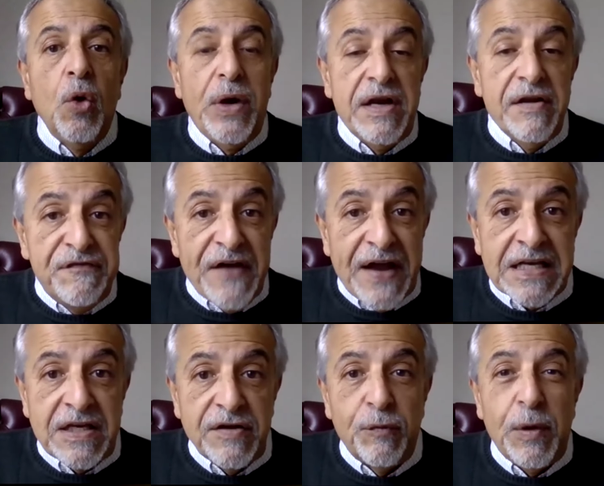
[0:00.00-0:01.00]
we're
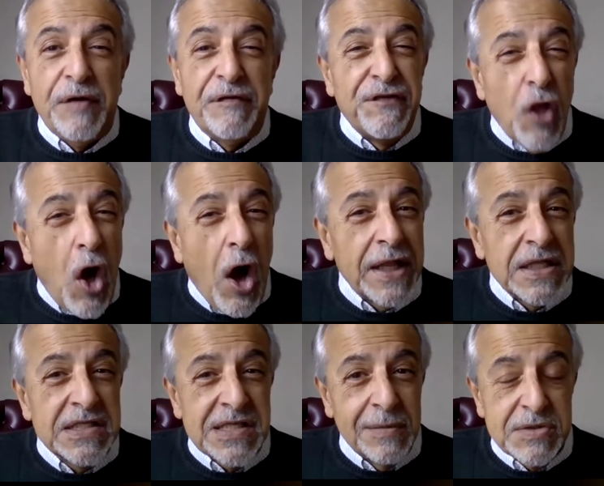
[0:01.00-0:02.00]
defective, we're flawed
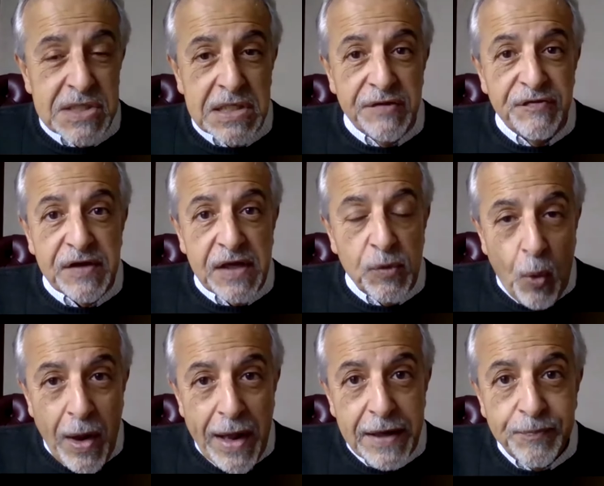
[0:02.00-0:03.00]
in some
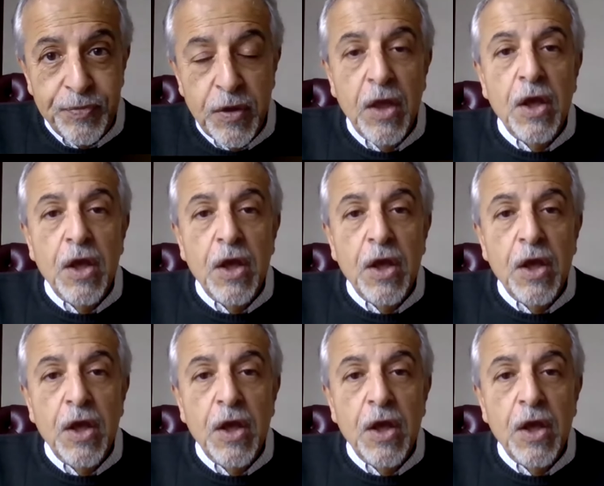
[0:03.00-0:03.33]
significant way.